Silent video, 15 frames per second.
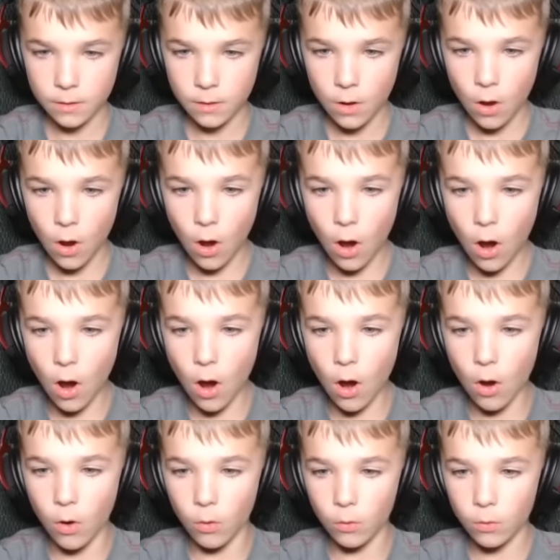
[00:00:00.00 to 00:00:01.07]

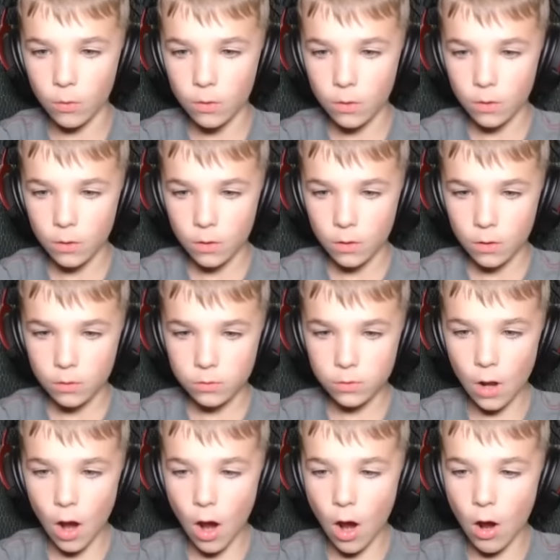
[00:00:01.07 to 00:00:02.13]
Oh!
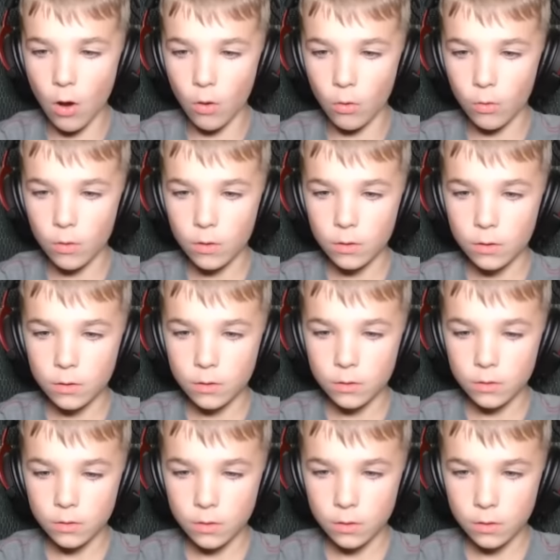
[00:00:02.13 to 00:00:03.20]
No!
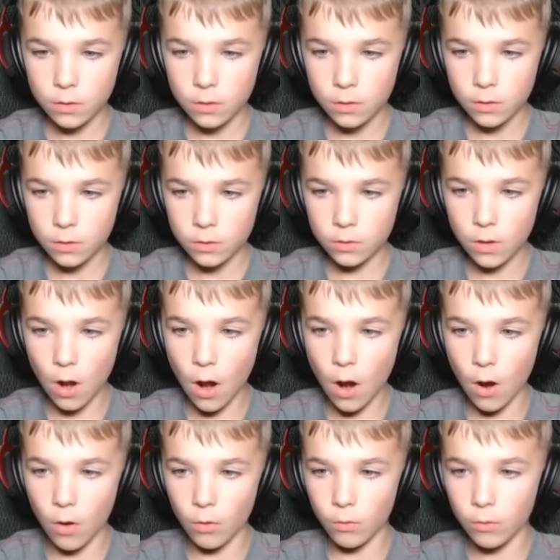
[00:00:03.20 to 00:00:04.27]

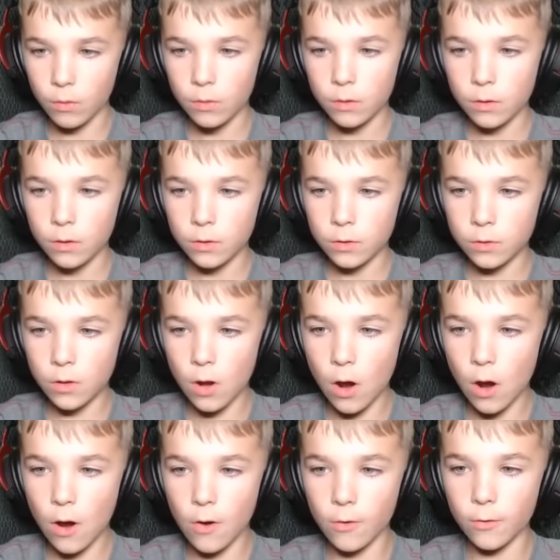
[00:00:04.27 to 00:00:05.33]
No! Yes!
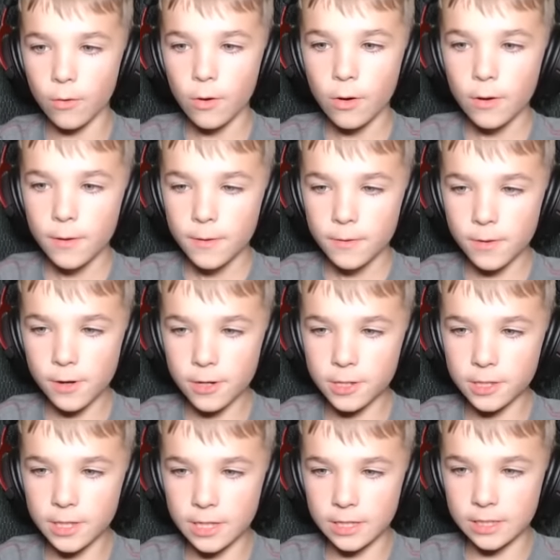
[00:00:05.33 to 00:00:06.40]
No! There's
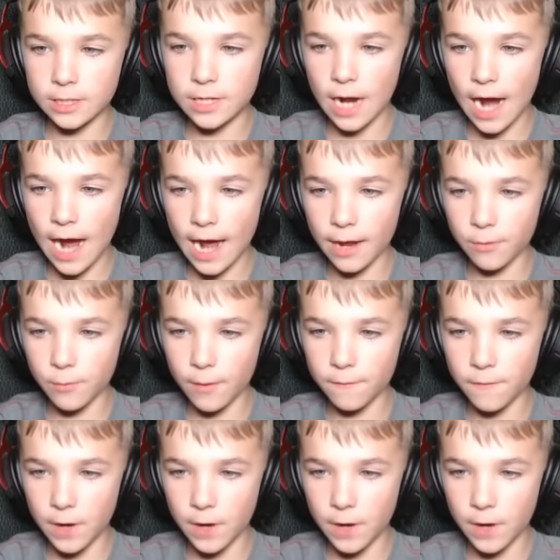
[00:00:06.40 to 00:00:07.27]
this guy with a